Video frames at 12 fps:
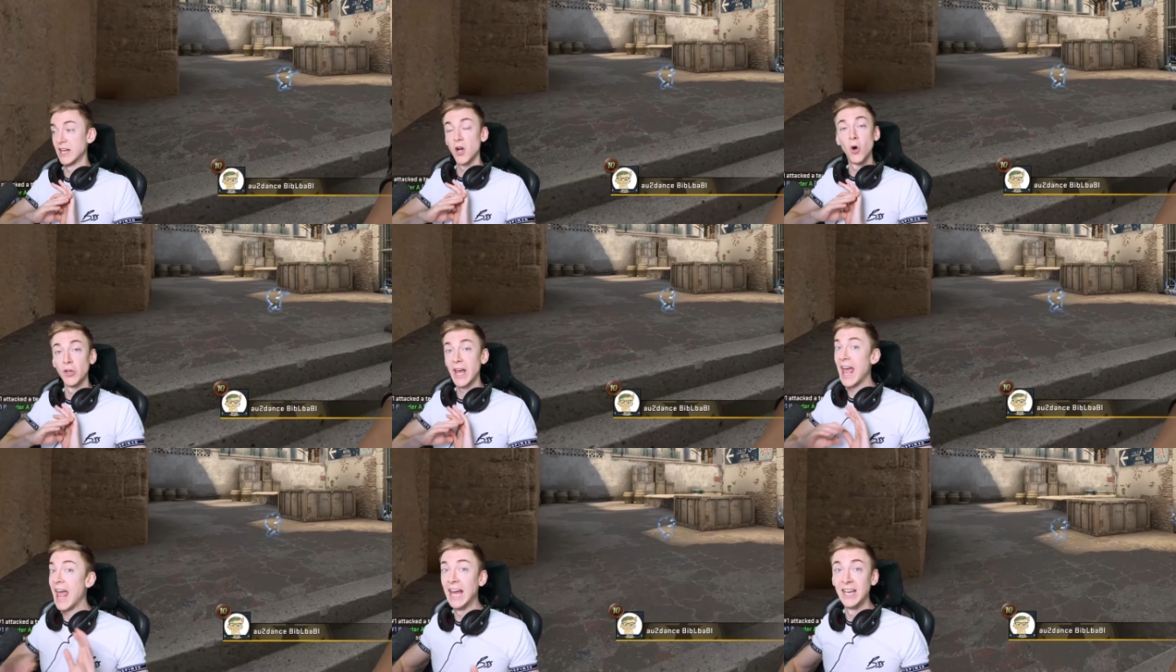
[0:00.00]
it on
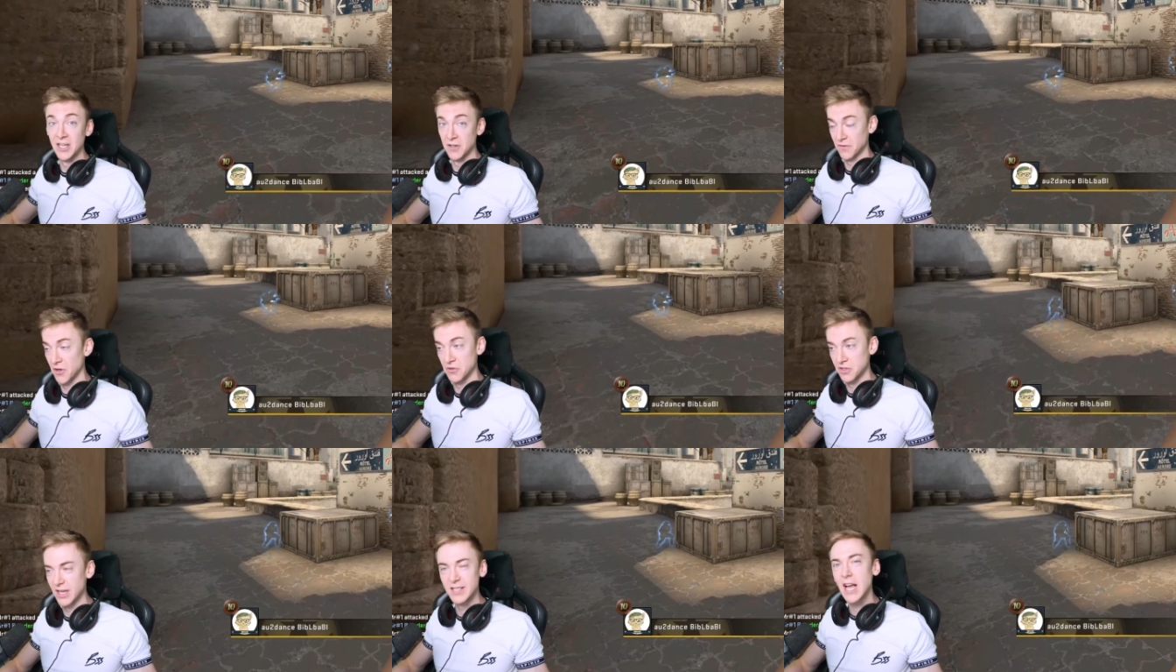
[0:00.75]
any of
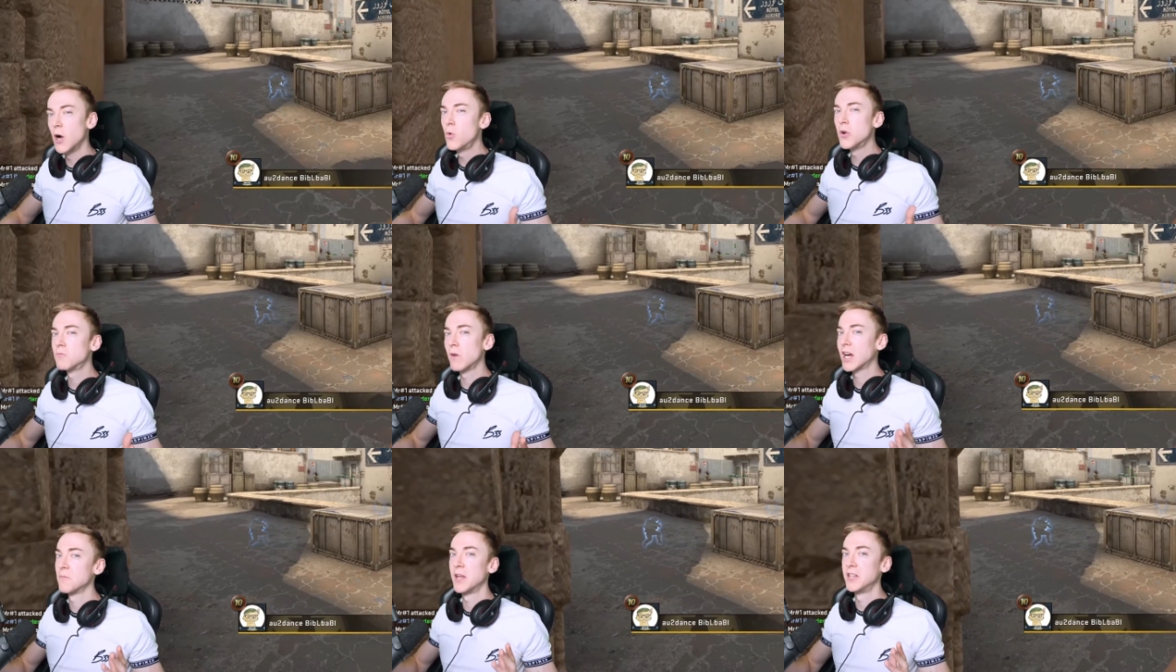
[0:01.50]
those things. I wouldn't
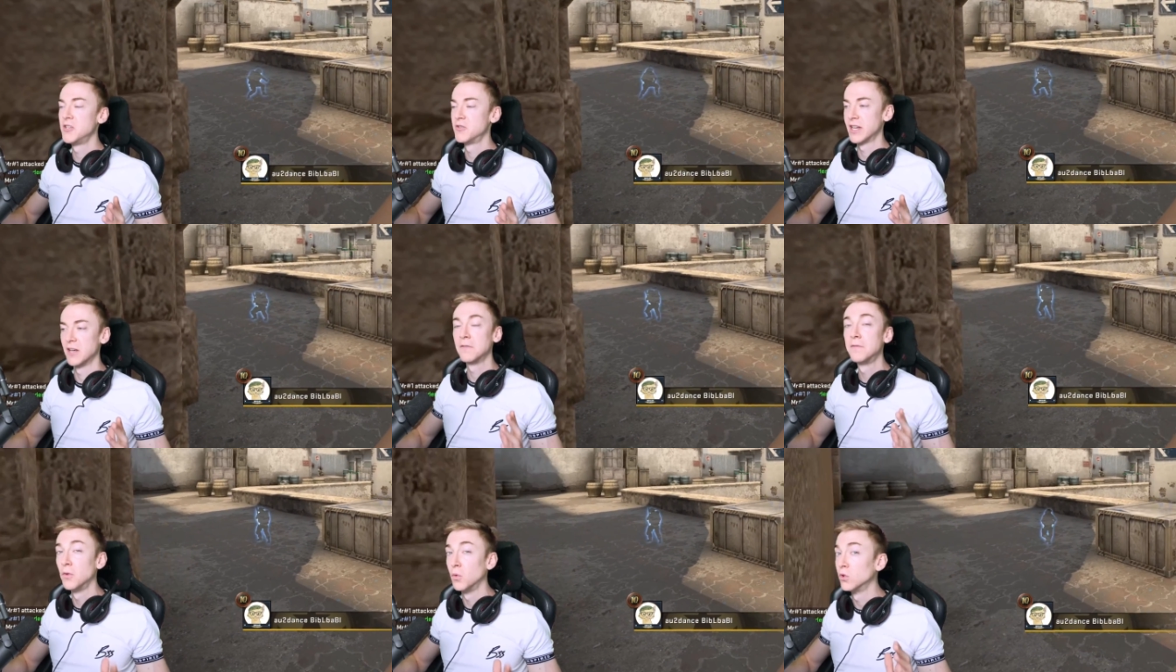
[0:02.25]
recommend using it
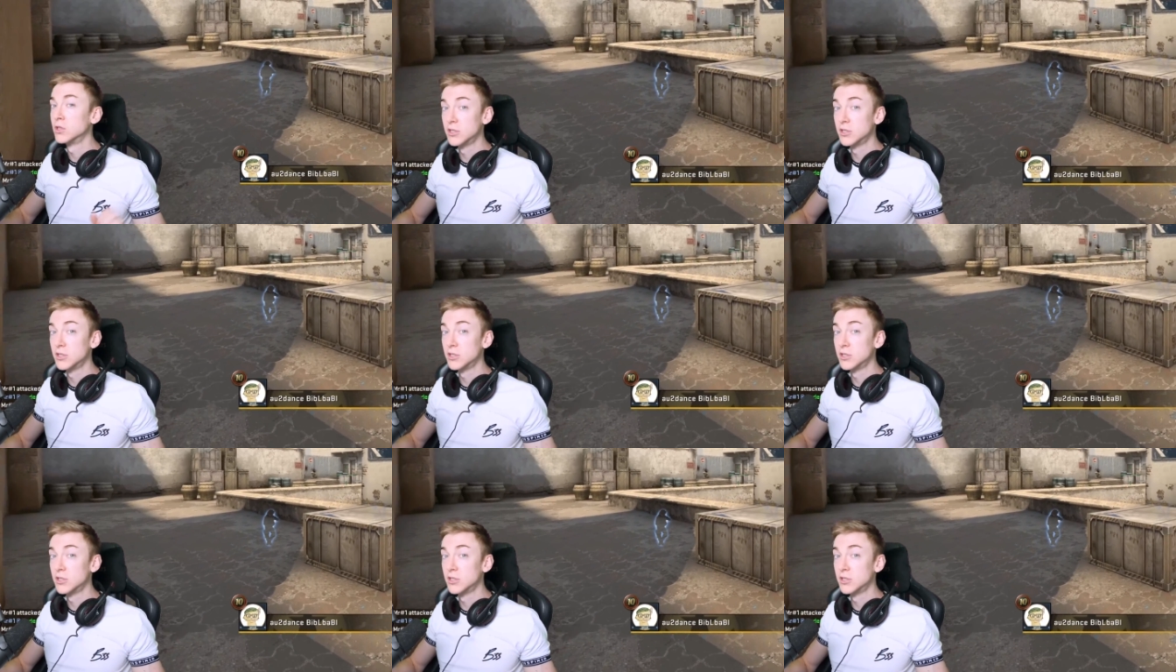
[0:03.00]
full